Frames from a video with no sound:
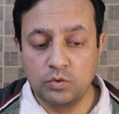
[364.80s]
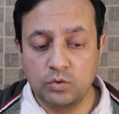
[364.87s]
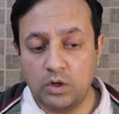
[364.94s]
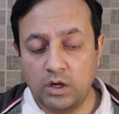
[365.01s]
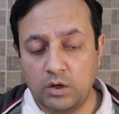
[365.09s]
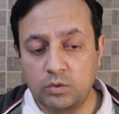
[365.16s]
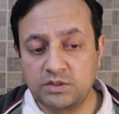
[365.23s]

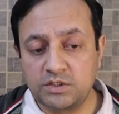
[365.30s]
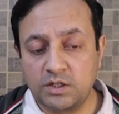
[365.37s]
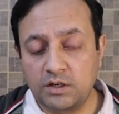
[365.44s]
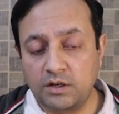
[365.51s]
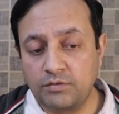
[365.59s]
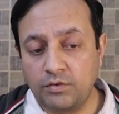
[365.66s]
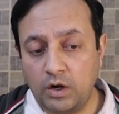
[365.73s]
around
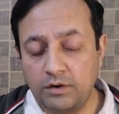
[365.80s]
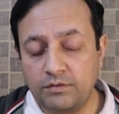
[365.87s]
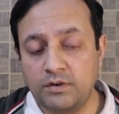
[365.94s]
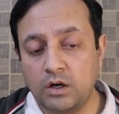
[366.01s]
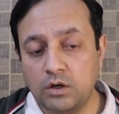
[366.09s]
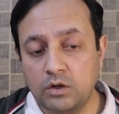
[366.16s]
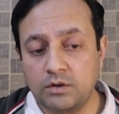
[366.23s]

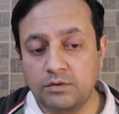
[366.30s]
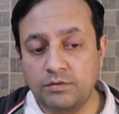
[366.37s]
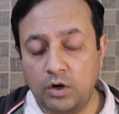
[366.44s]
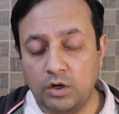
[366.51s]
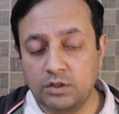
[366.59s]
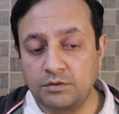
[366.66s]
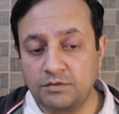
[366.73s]
$35
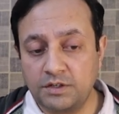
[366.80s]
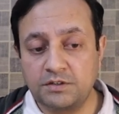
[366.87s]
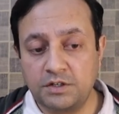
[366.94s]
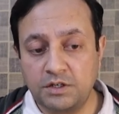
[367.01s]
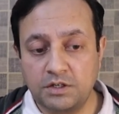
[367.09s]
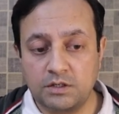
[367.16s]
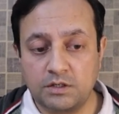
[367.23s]
for the first year.